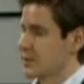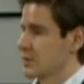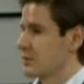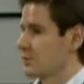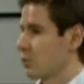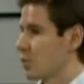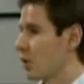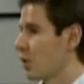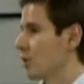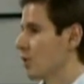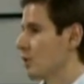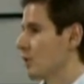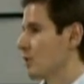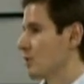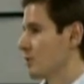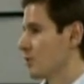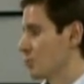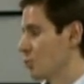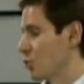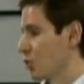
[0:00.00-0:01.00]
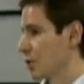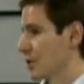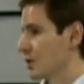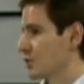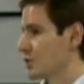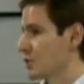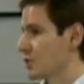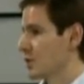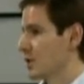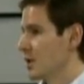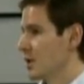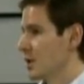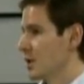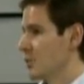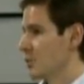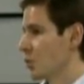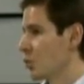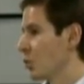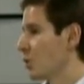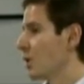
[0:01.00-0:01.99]
of qualifying for a mortgage,
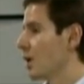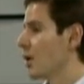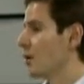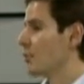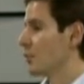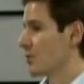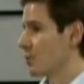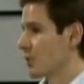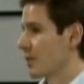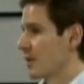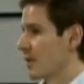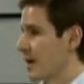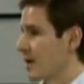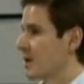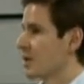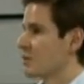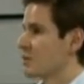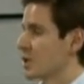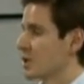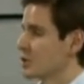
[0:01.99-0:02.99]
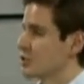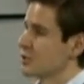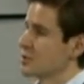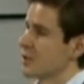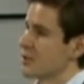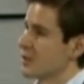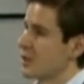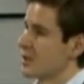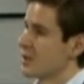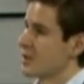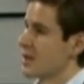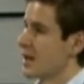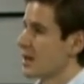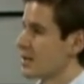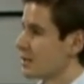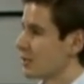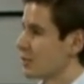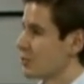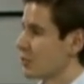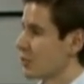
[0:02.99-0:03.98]
but we'll help them with that and make sure that by the
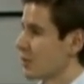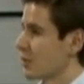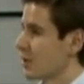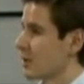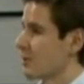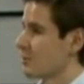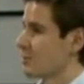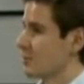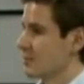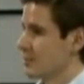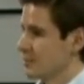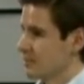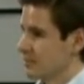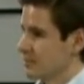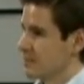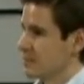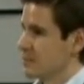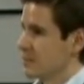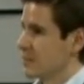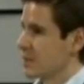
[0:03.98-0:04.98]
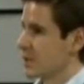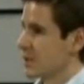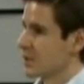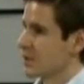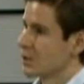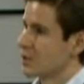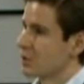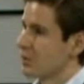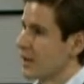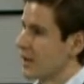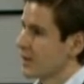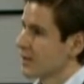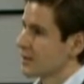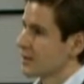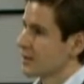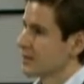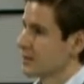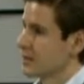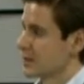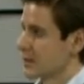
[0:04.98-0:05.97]
end of the program, they can go back
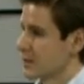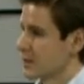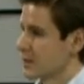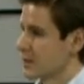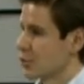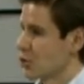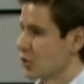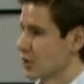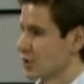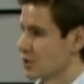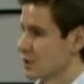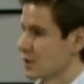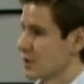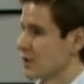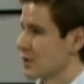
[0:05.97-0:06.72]
and get the mortgage they need.